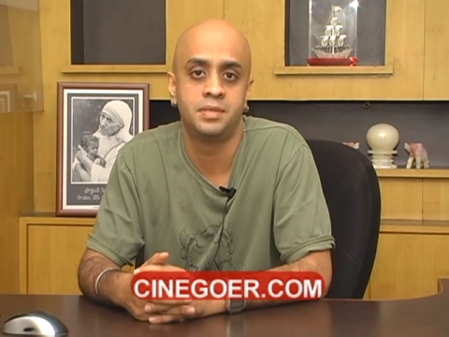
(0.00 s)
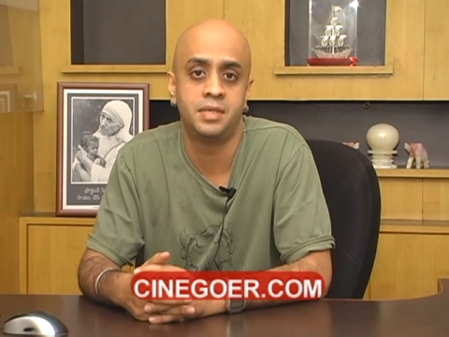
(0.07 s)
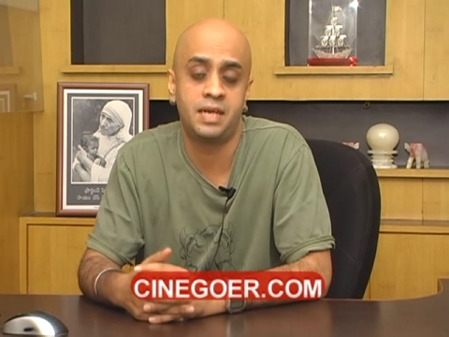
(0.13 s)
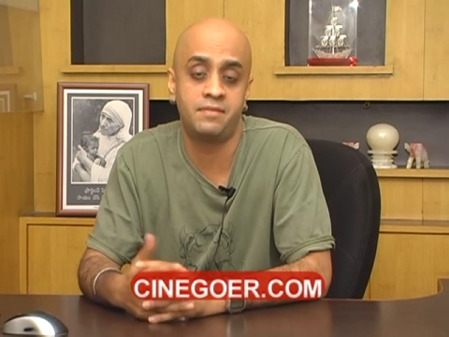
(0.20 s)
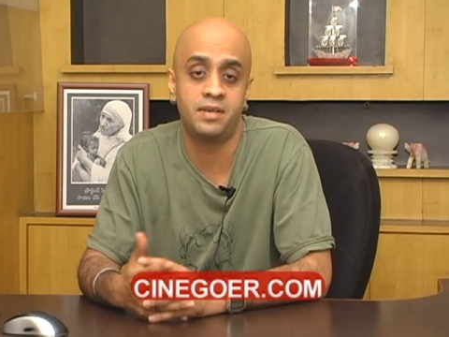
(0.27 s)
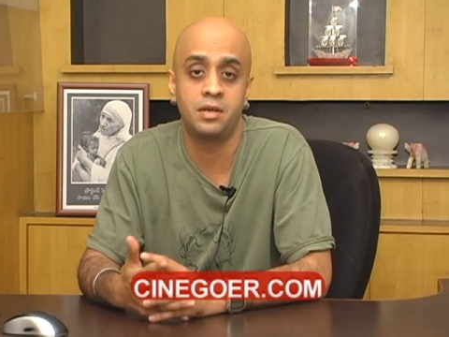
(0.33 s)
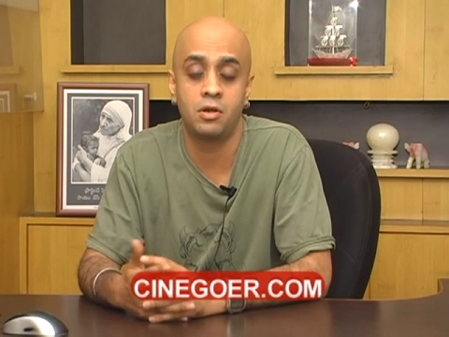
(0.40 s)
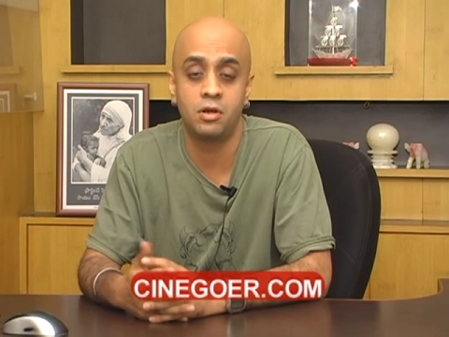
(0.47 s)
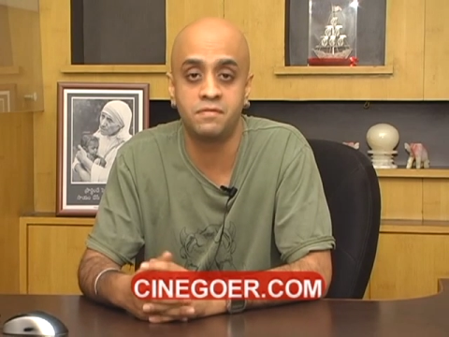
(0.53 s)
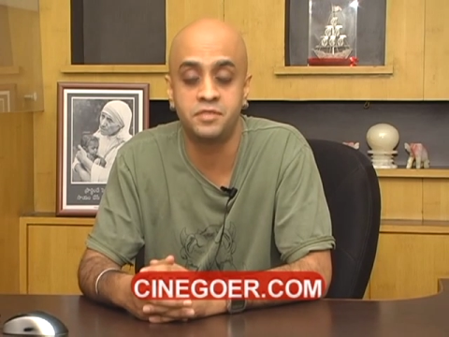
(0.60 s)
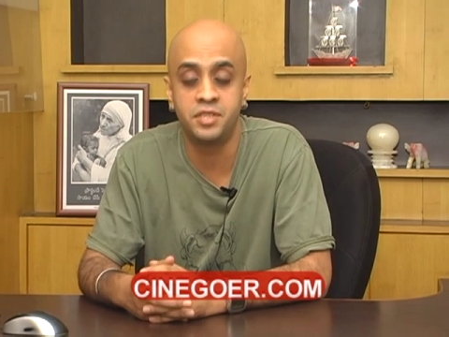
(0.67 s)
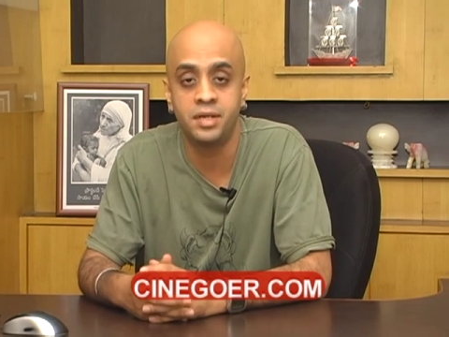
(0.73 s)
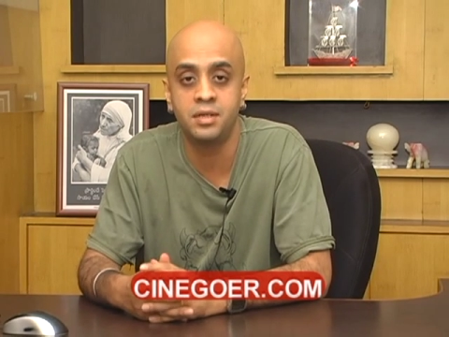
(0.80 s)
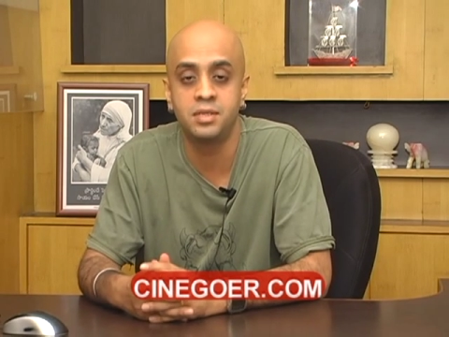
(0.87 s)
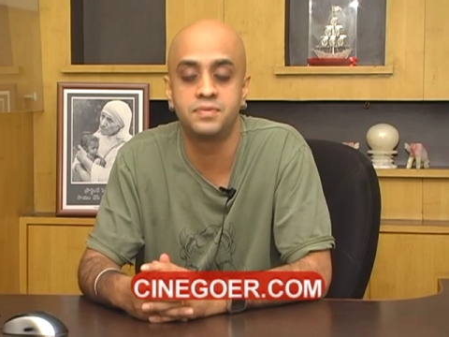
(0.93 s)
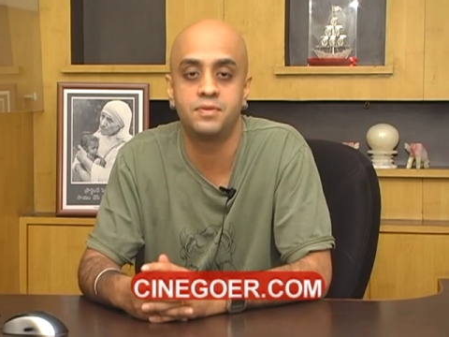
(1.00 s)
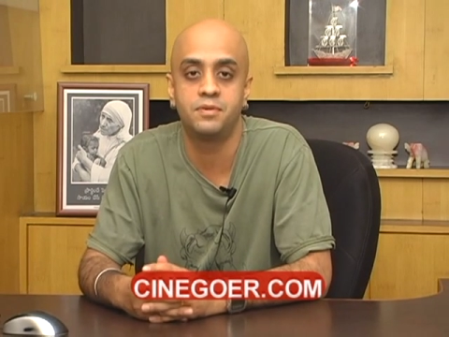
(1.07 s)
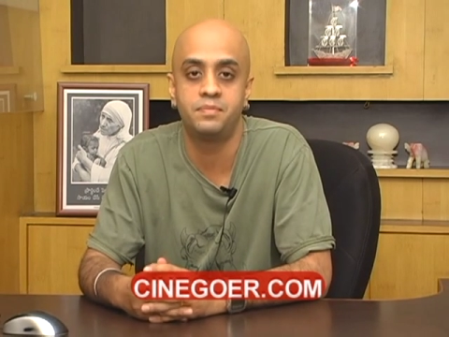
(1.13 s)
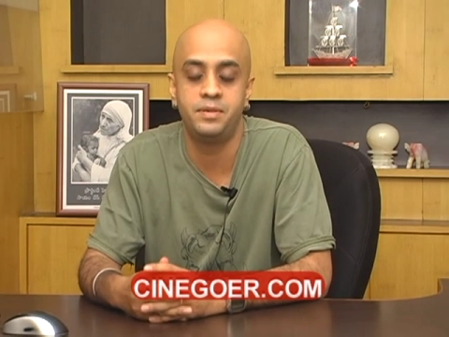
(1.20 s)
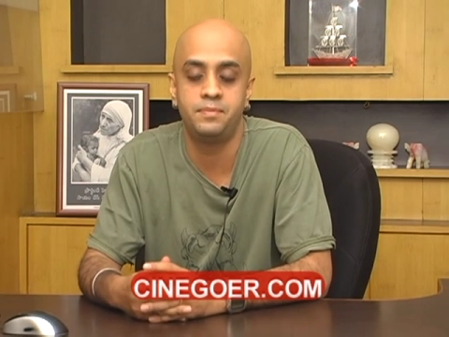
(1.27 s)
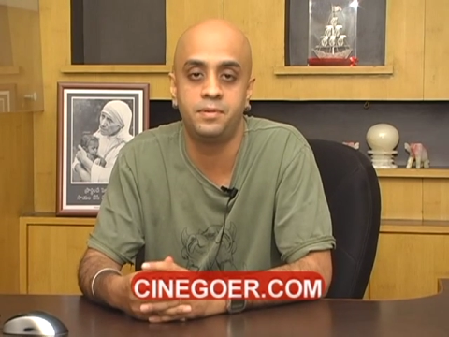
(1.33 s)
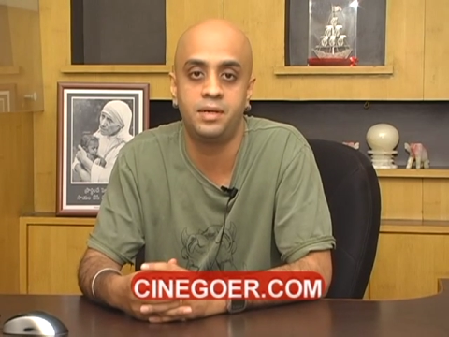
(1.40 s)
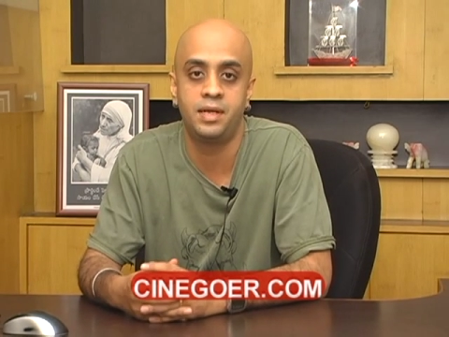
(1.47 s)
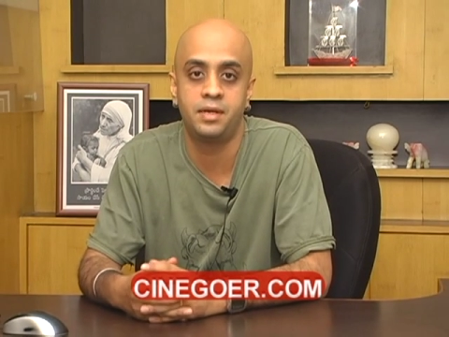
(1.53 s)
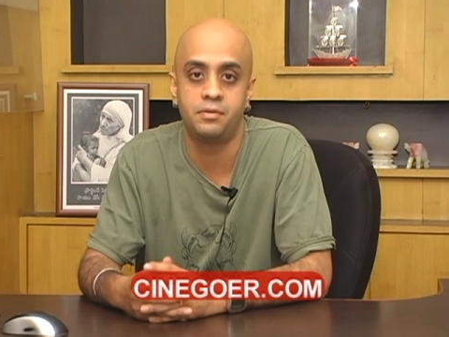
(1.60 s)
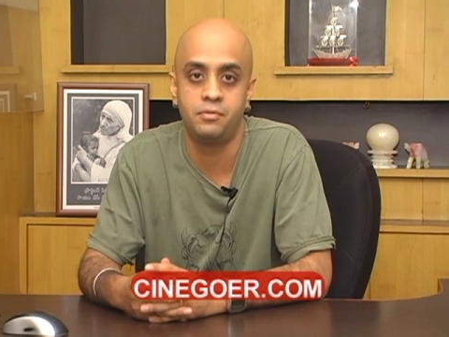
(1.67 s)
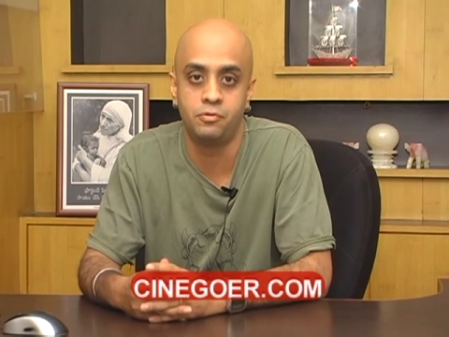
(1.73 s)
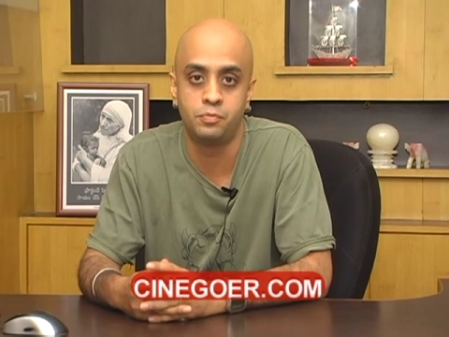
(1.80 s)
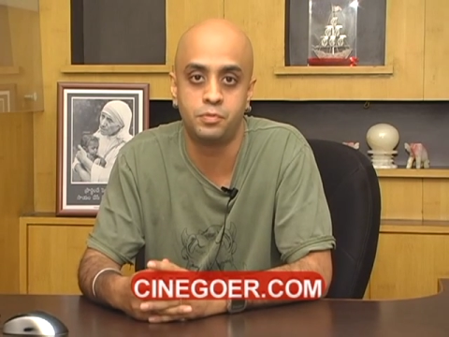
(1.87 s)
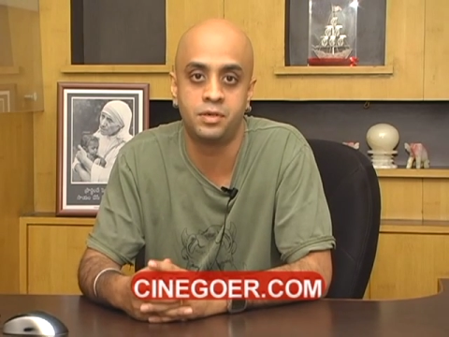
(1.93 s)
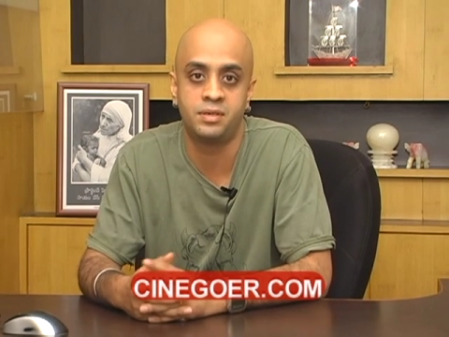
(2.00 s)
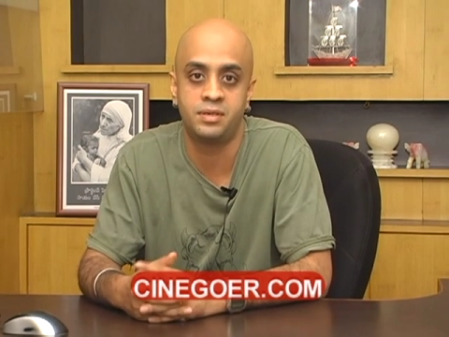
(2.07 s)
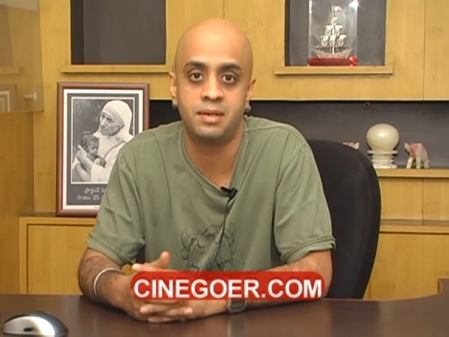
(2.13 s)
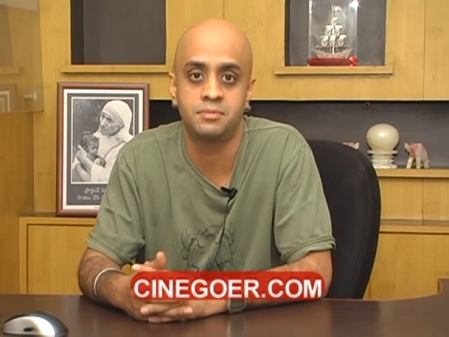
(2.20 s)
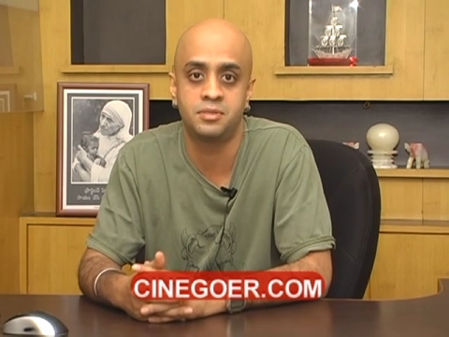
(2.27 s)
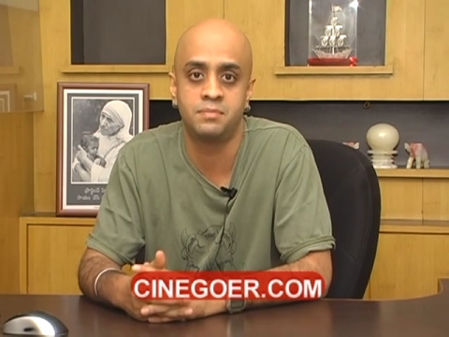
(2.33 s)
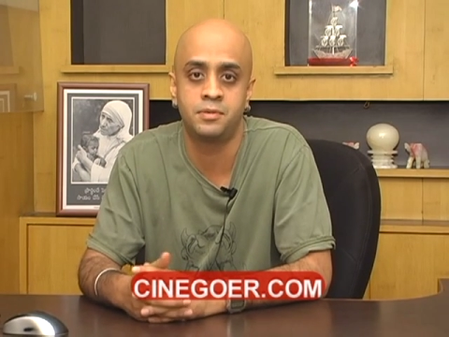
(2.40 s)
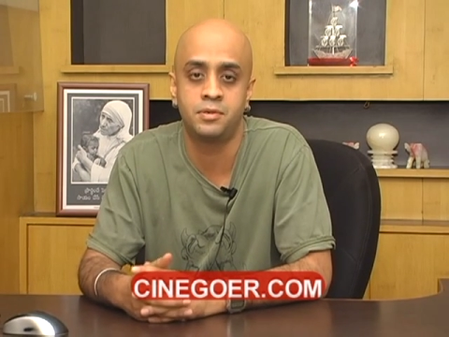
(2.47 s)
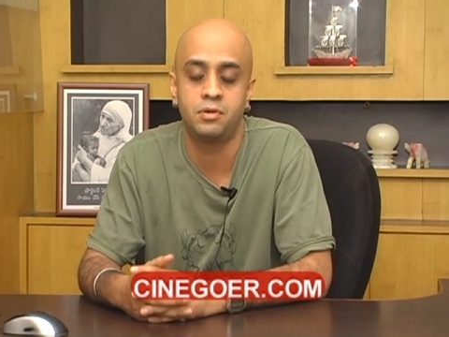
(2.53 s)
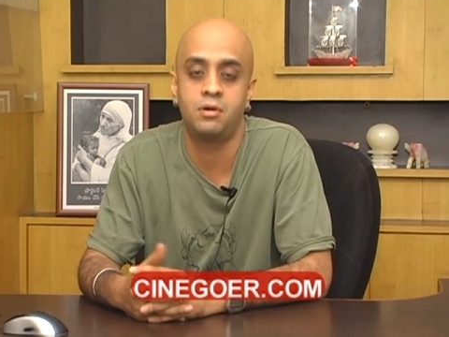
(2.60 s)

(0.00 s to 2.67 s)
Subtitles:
I've done a lot of jingles for people like Rupert, Ram Sampert.